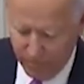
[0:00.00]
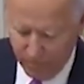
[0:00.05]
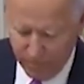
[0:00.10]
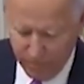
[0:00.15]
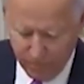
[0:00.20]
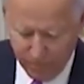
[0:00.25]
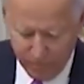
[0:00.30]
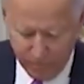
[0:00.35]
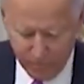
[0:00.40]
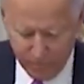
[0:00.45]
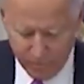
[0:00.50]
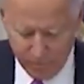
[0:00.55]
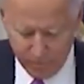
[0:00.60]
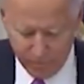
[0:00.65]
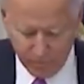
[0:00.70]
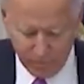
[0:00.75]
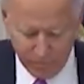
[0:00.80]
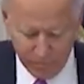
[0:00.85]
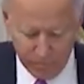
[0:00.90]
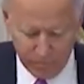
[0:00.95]
Is
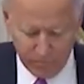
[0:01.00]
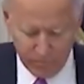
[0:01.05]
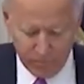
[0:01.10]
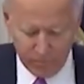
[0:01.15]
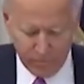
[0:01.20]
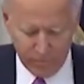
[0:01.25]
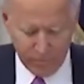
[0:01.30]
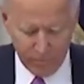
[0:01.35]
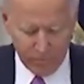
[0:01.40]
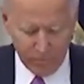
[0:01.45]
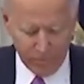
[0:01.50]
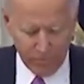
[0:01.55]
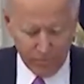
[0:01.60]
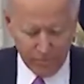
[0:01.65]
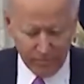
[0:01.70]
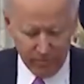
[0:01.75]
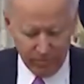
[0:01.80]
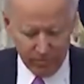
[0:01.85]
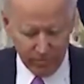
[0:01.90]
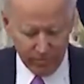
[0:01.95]
this fair
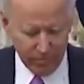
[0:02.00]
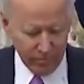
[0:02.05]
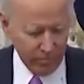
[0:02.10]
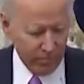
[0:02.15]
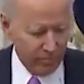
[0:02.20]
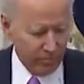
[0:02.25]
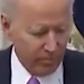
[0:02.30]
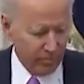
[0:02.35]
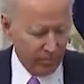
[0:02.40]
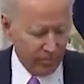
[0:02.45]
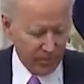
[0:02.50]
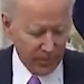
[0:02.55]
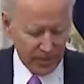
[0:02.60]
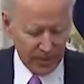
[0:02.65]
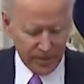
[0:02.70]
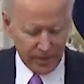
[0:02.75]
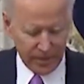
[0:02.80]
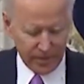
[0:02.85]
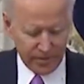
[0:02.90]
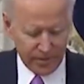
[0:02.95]
to some
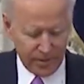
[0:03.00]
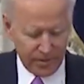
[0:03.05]
car